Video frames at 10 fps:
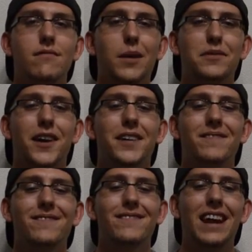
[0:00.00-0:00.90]
I'm sorry.
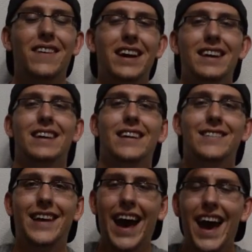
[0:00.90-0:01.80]
Anyway,
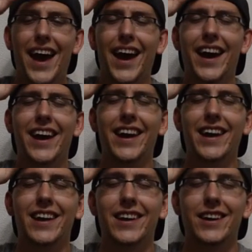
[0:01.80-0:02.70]
take
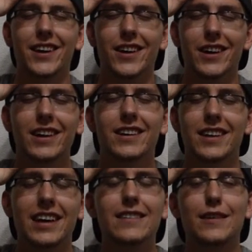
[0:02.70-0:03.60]

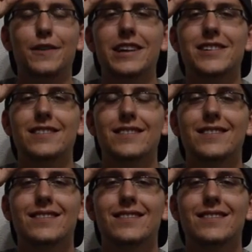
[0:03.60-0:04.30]
it easy, patience.